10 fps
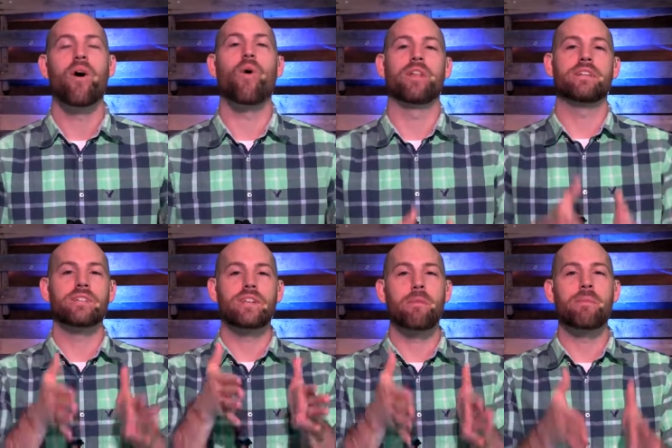or this
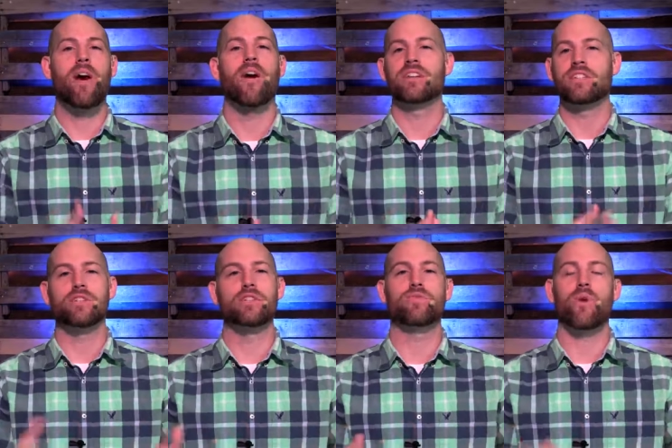is going to be our
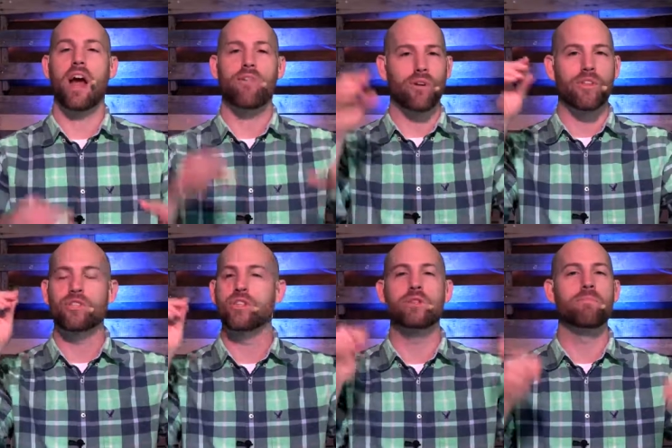existence forever. This
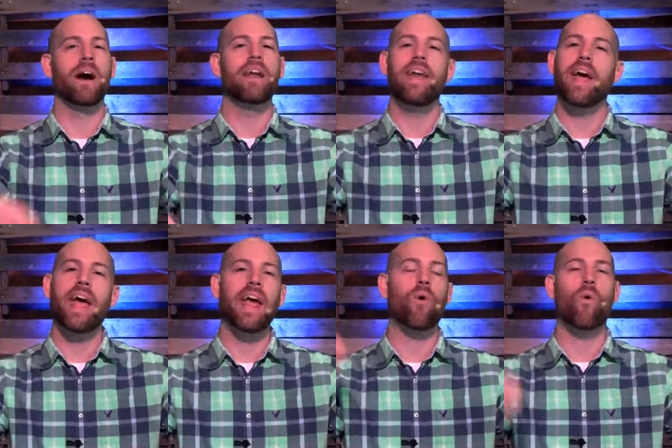is just
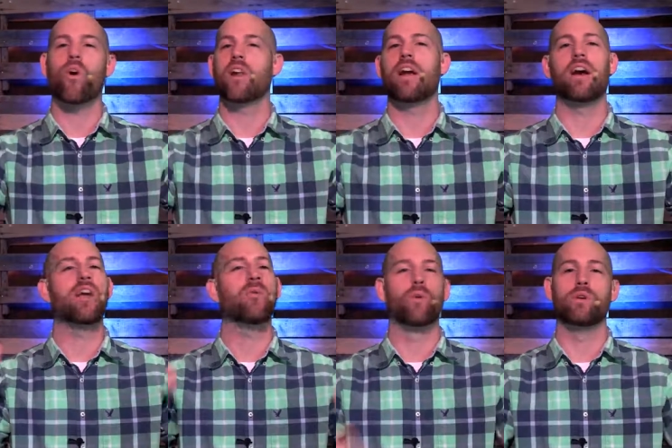mundane,
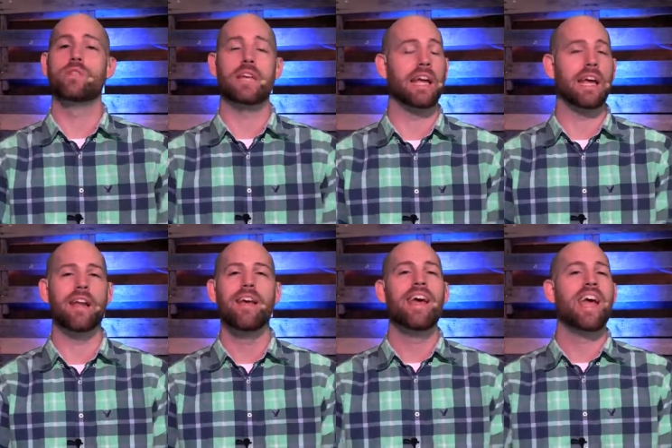ordinary
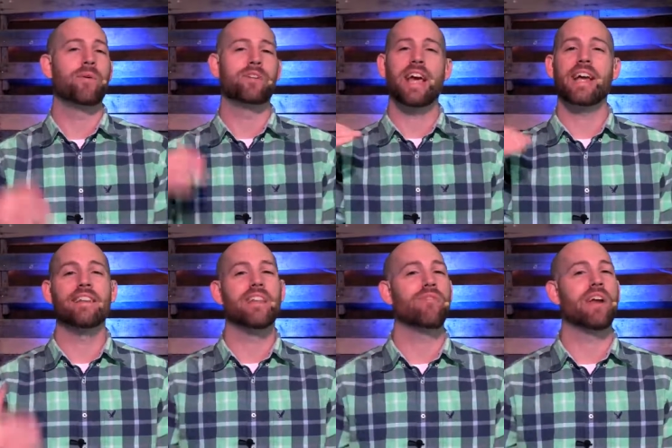routine, and we're just going to
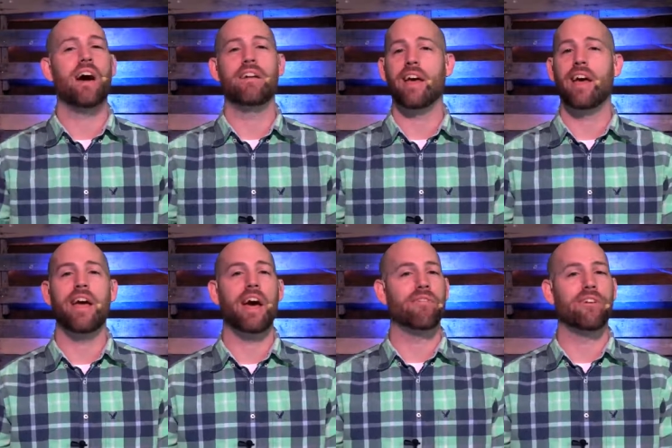live it out
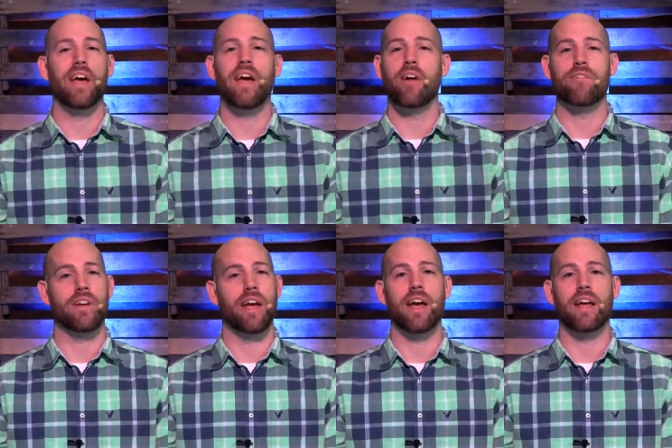day after day after
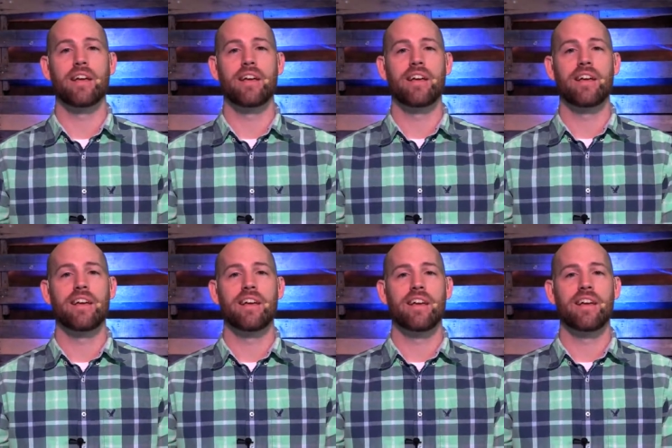day.
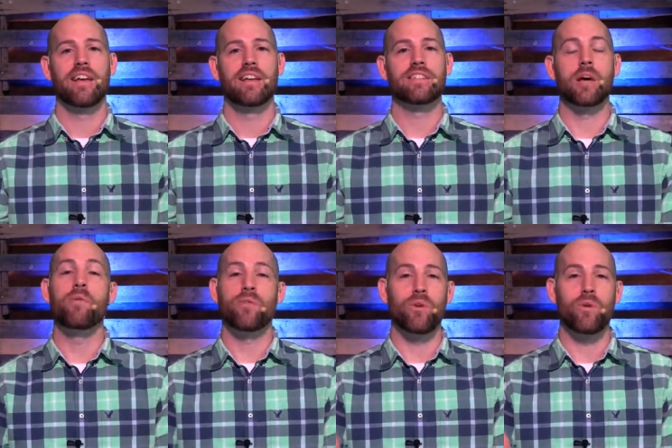Some
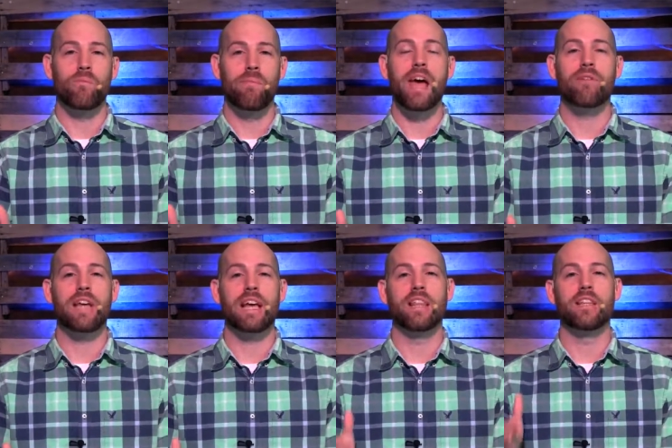of you may have
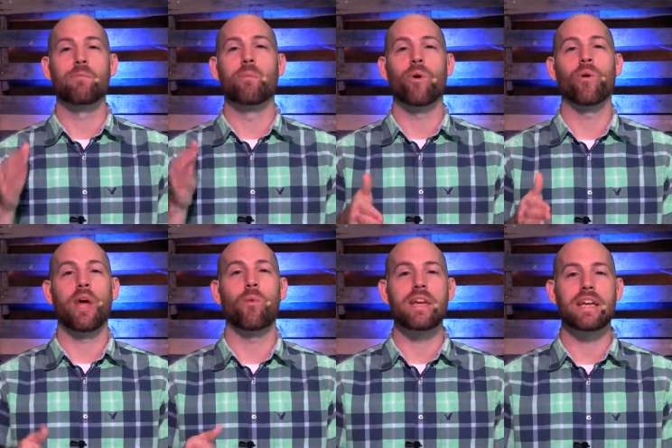taken this Memorial
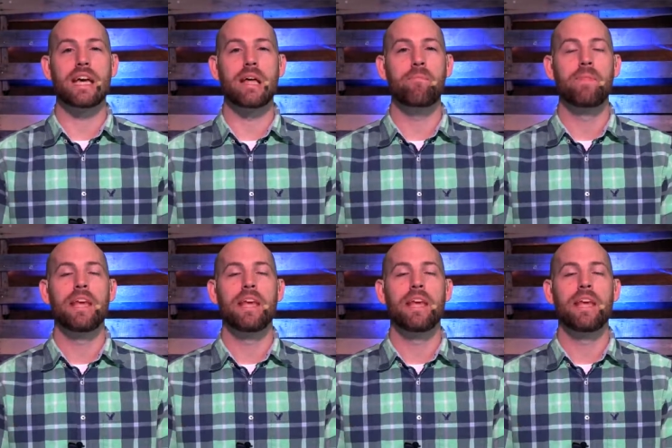Day weekend